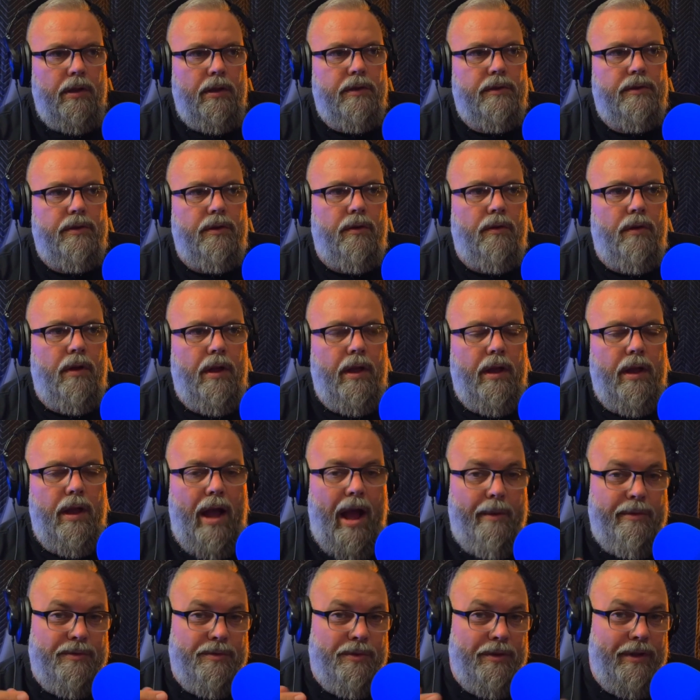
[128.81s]
So
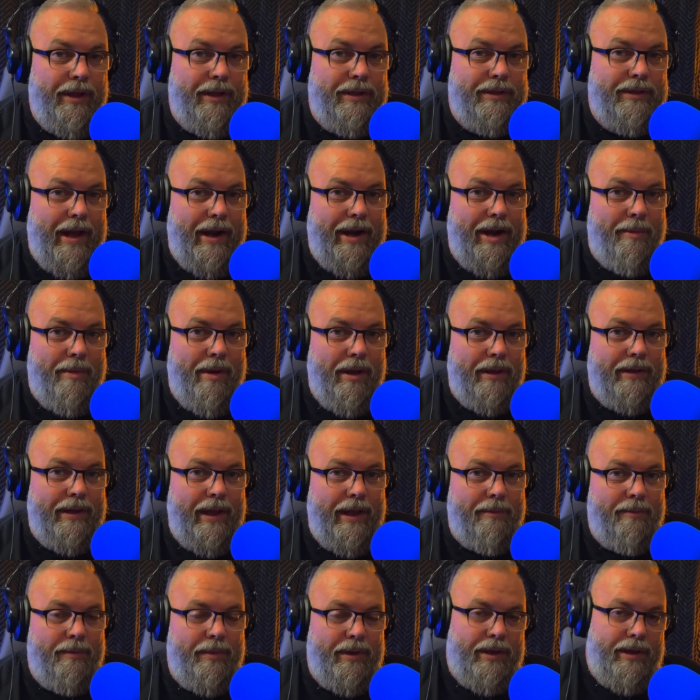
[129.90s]
I was really excited about
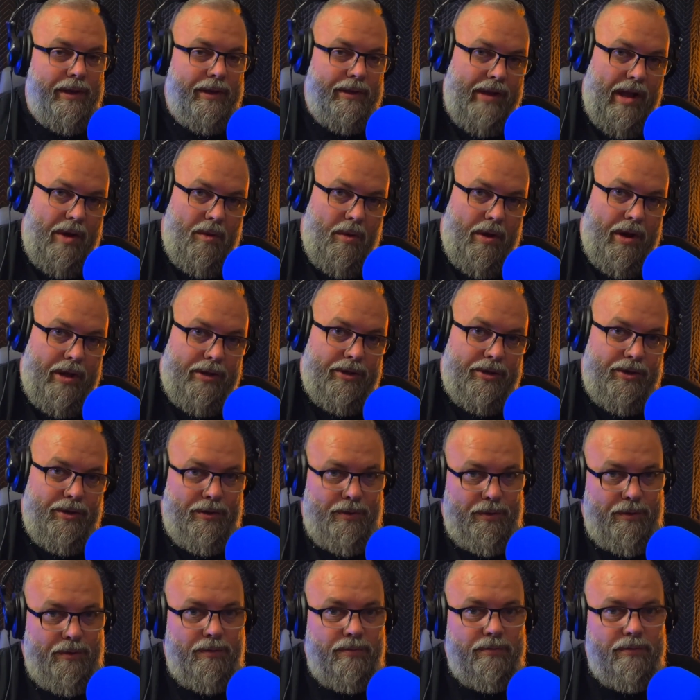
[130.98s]
that because I wanted to
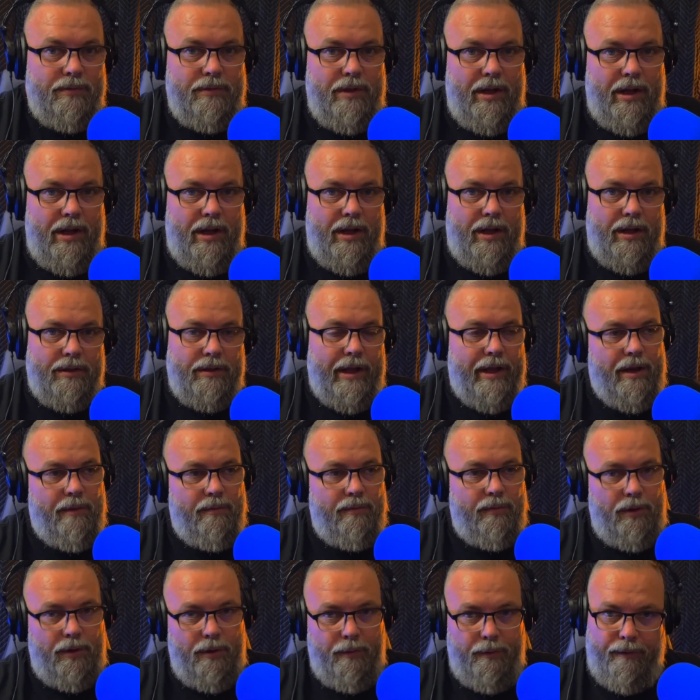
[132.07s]
do like a
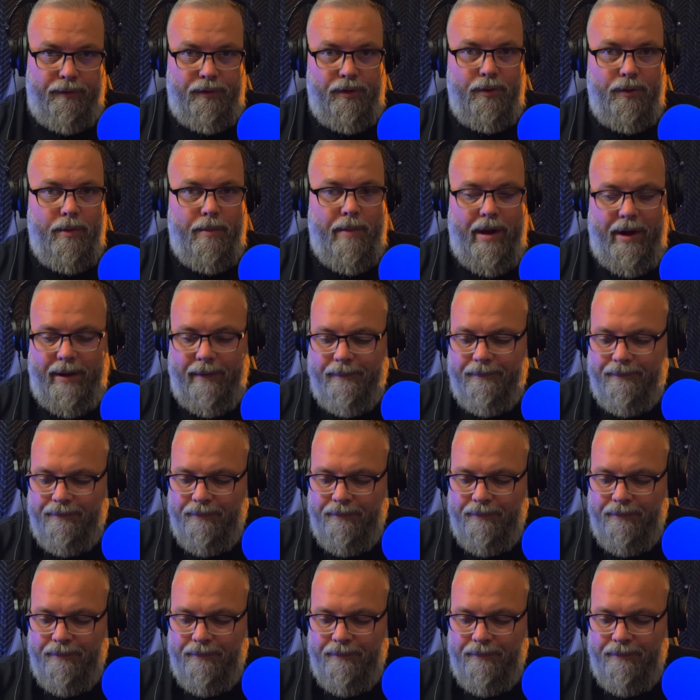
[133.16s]
little review about it